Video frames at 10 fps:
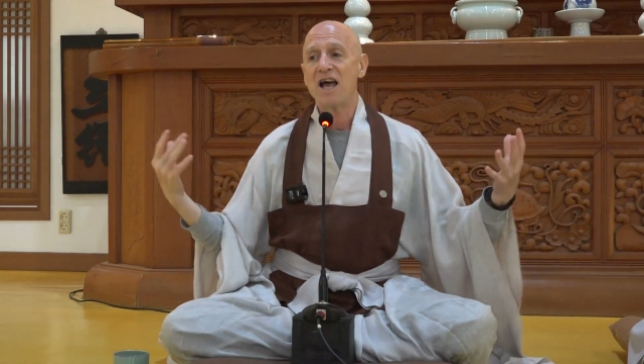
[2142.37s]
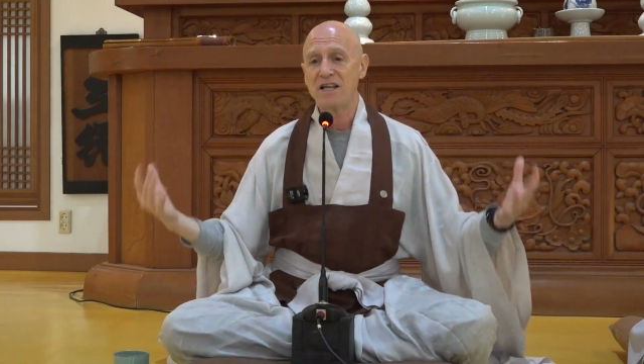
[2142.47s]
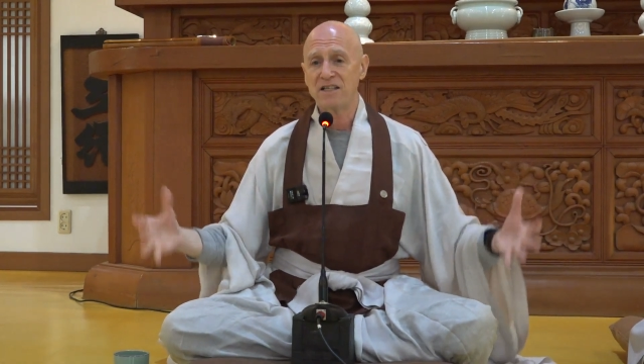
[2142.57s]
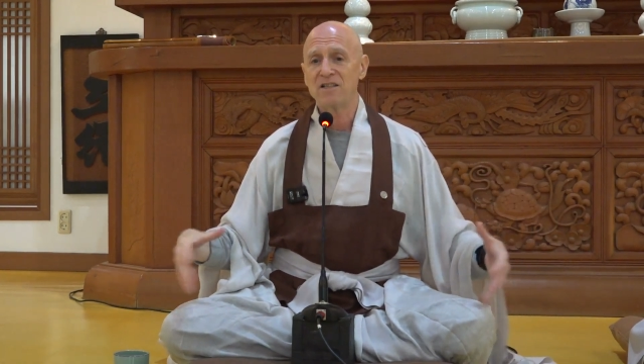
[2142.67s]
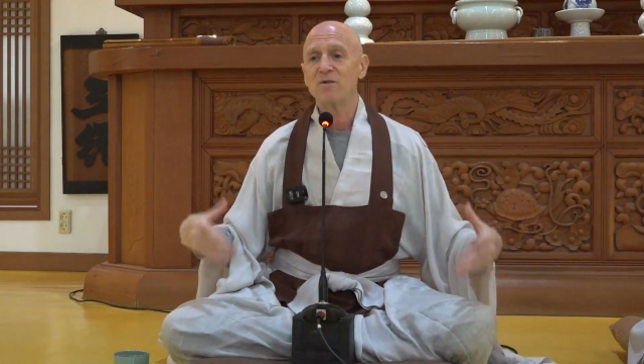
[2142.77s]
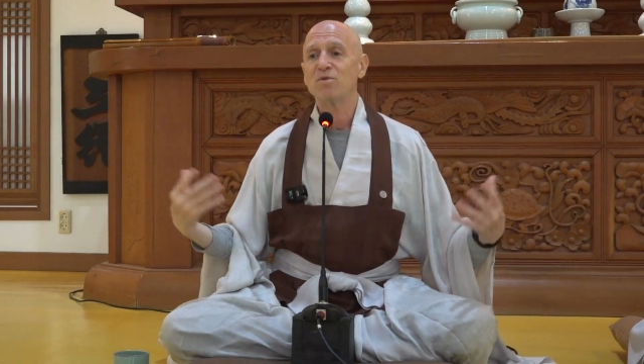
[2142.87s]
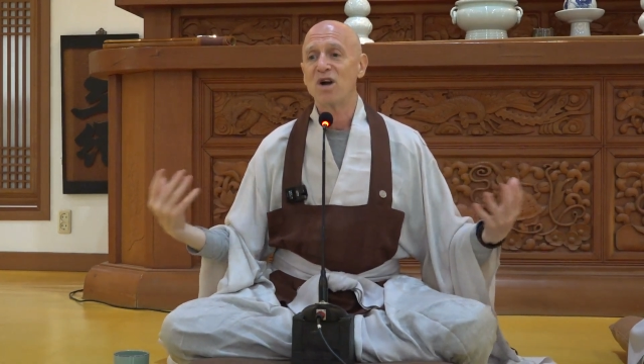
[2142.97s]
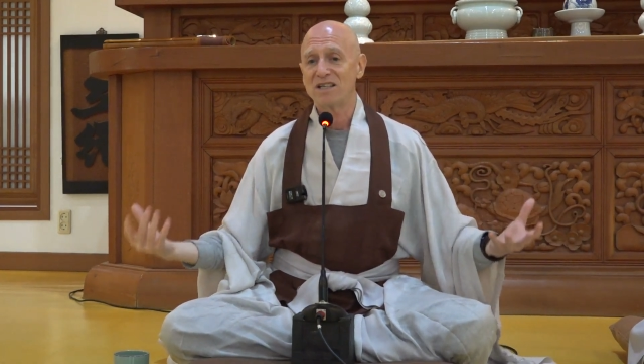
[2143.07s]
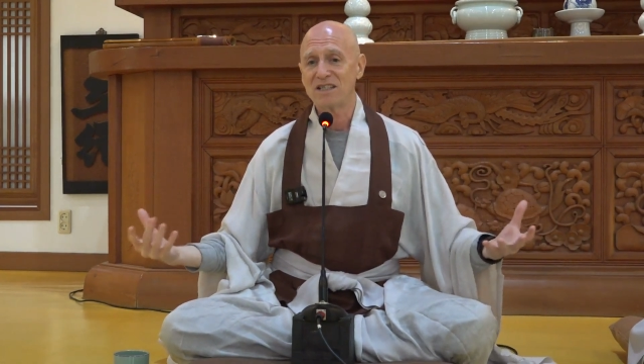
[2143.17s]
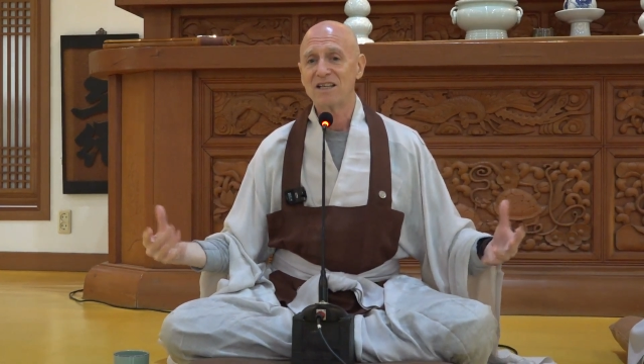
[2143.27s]
and in the
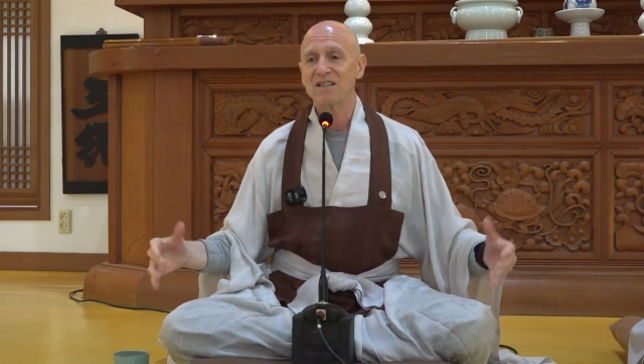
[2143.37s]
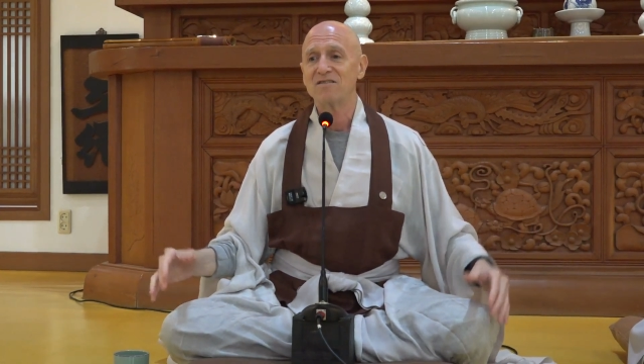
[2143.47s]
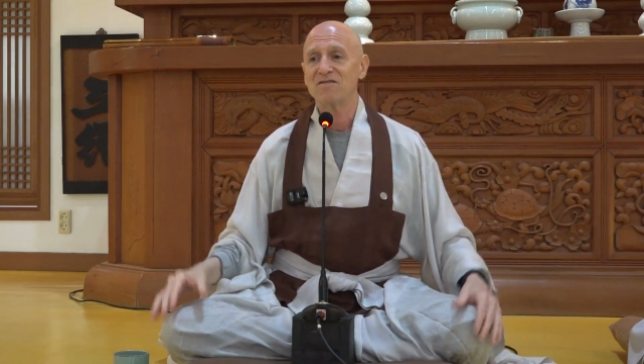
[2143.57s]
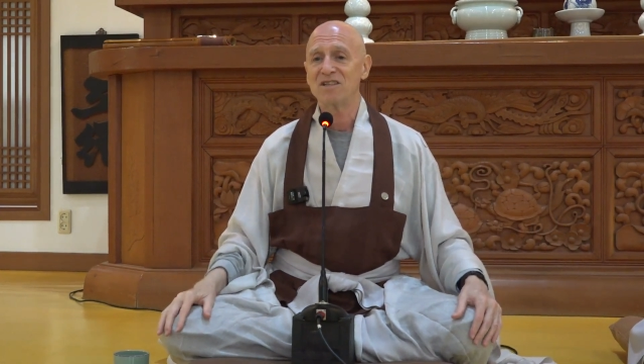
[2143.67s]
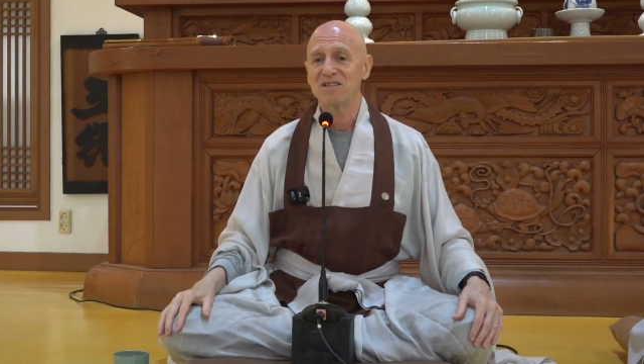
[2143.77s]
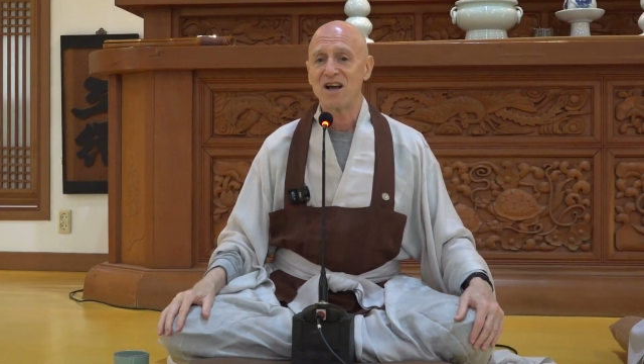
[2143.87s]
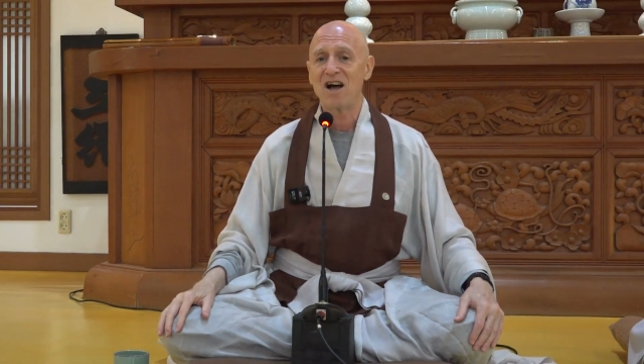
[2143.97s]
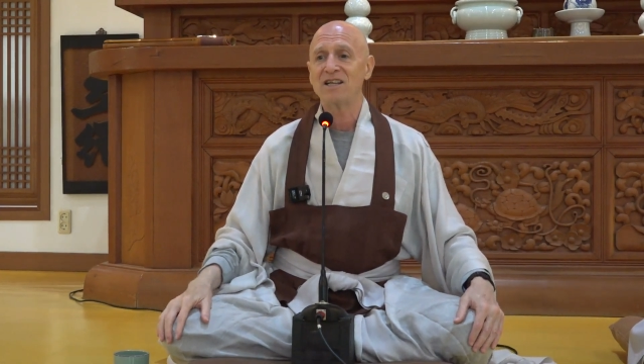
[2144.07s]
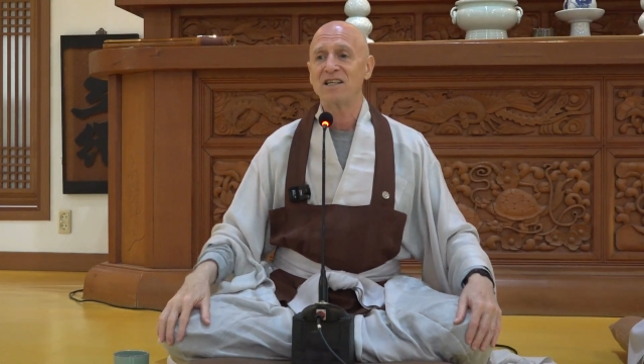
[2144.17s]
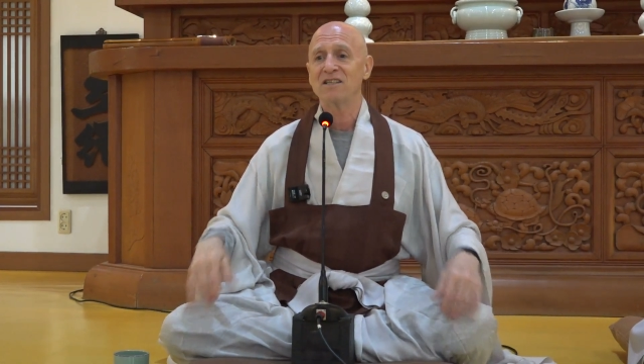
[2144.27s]
process of
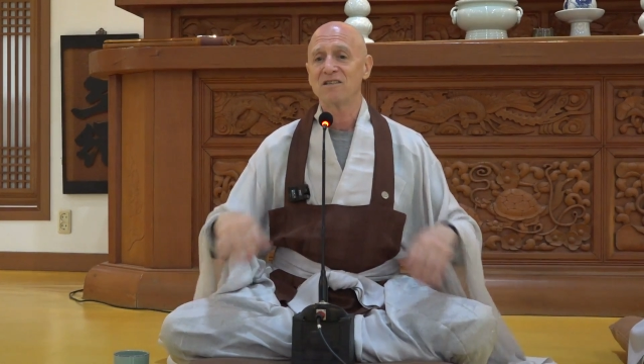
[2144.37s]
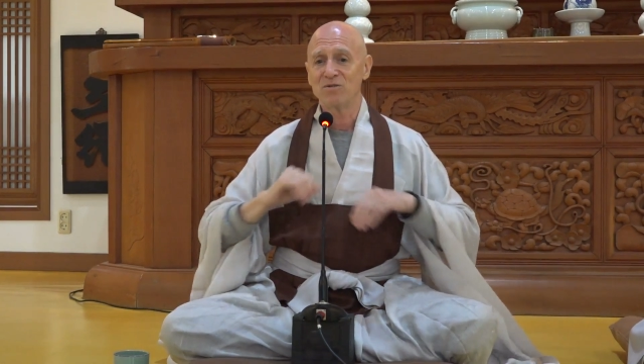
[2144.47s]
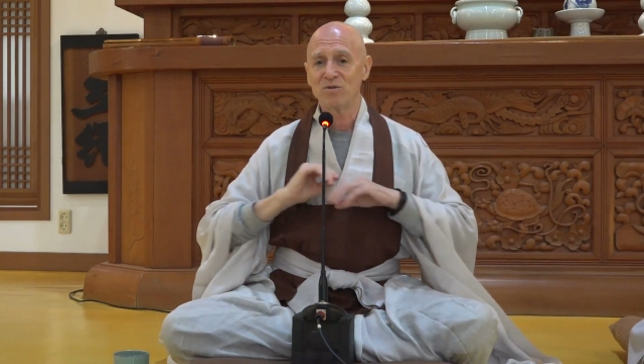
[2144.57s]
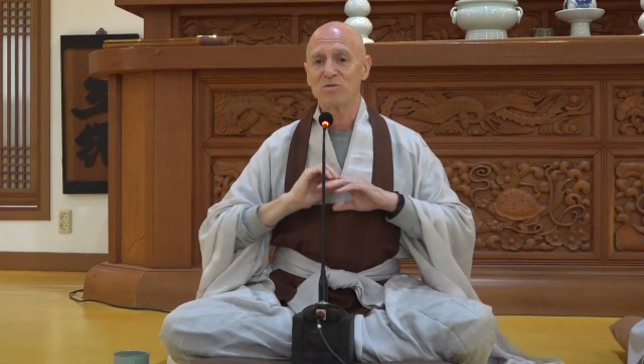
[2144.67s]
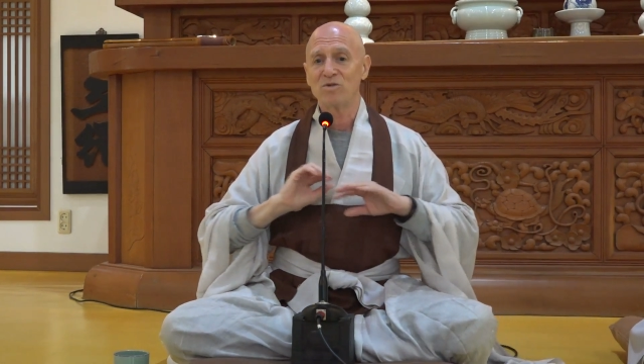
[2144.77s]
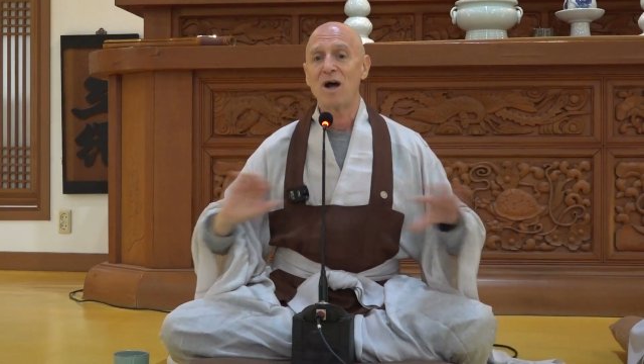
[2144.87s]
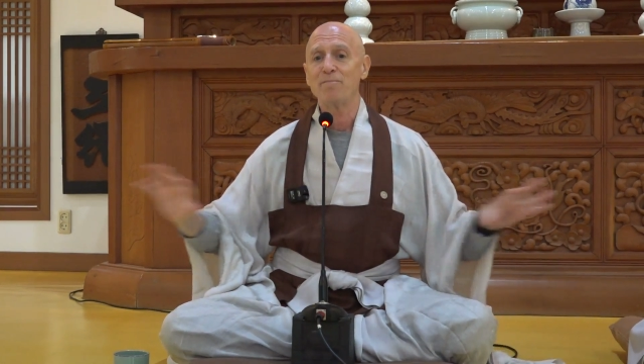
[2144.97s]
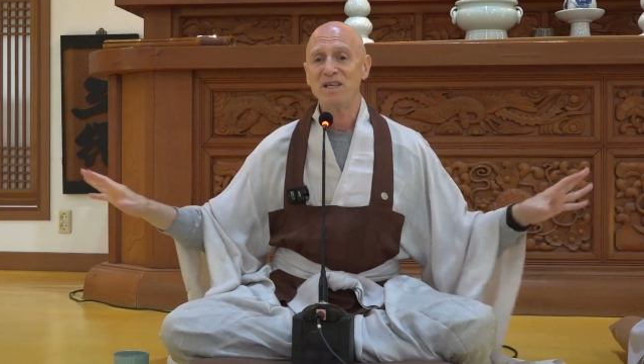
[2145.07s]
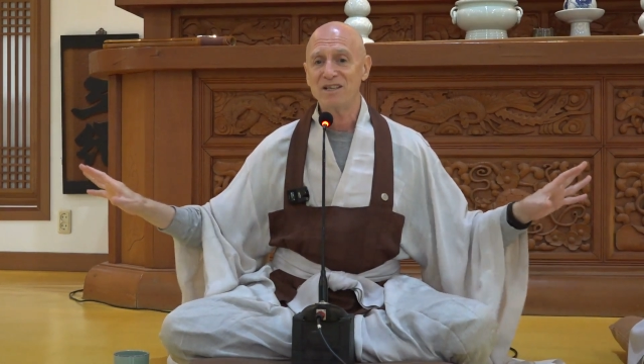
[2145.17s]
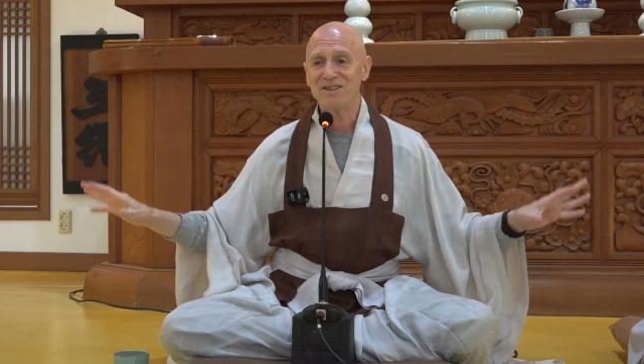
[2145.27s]
deciding to not
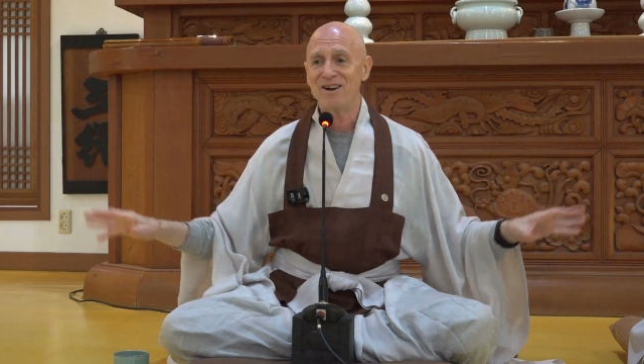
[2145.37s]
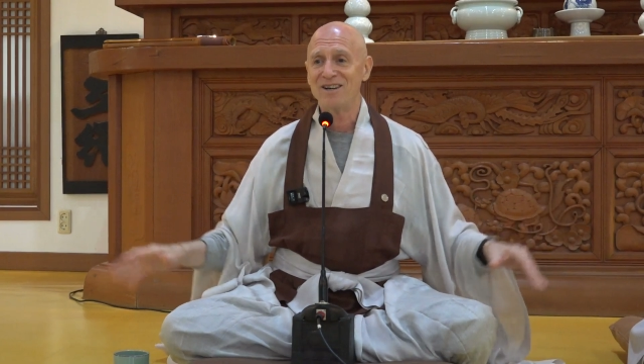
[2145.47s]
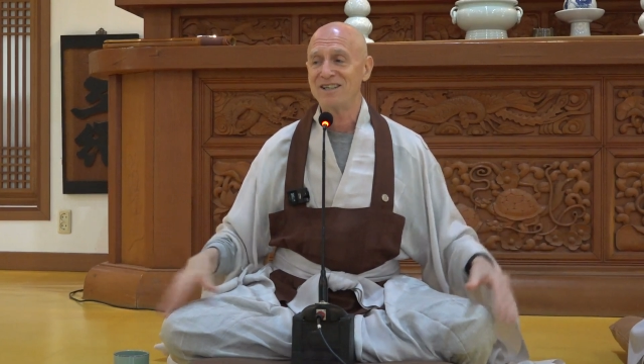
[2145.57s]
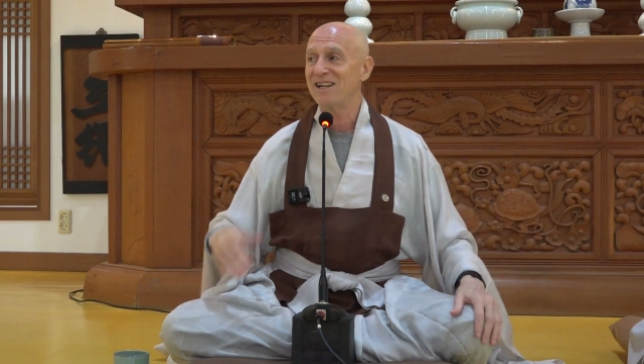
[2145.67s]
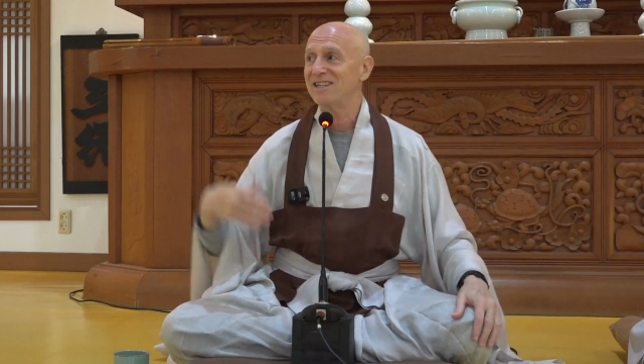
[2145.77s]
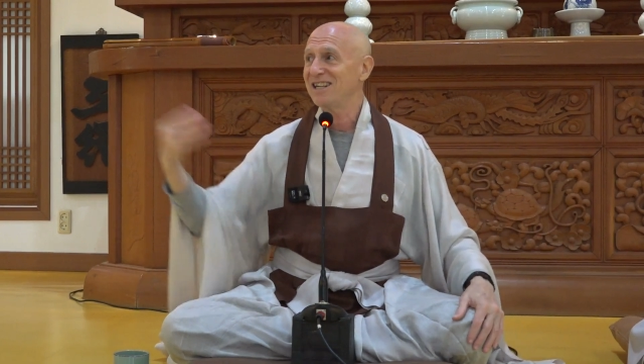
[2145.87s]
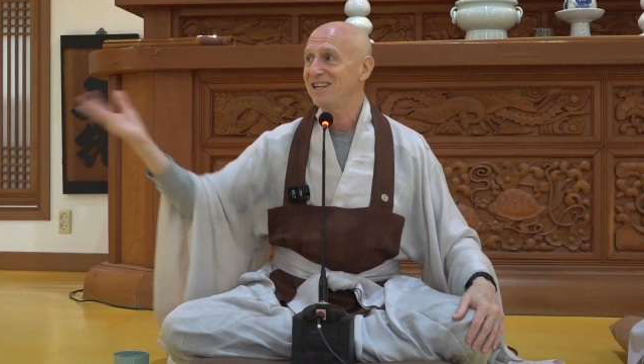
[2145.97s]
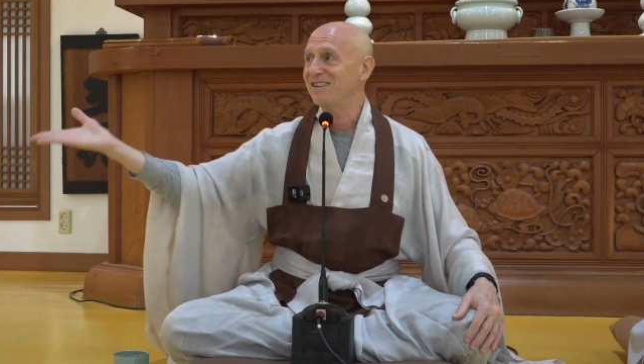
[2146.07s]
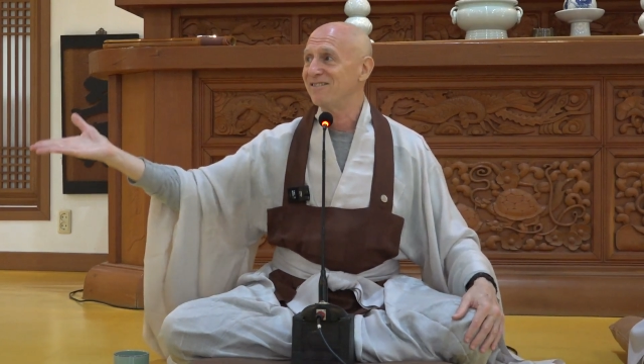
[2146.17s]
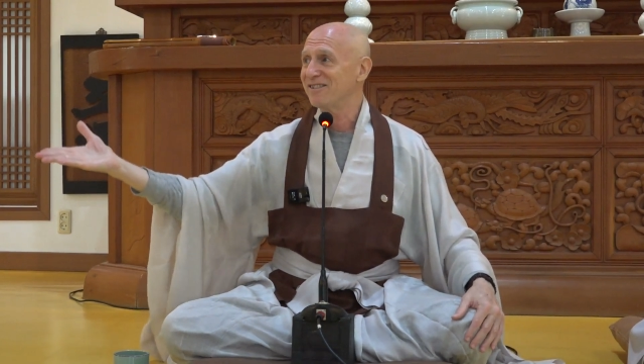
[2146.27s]
be a nun and
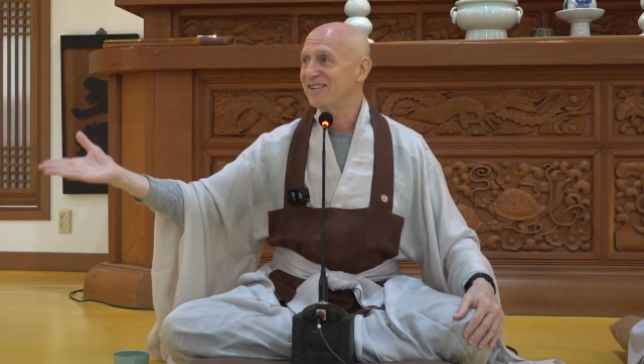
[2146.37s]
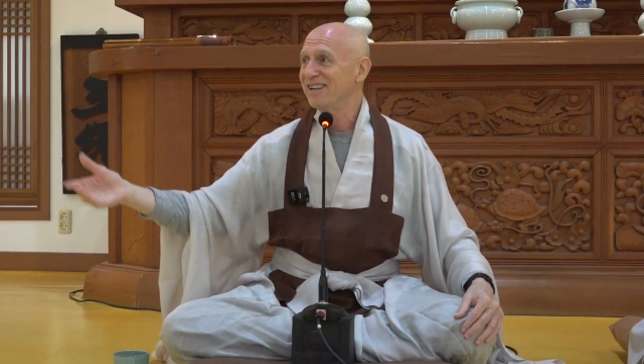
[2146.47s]
leave.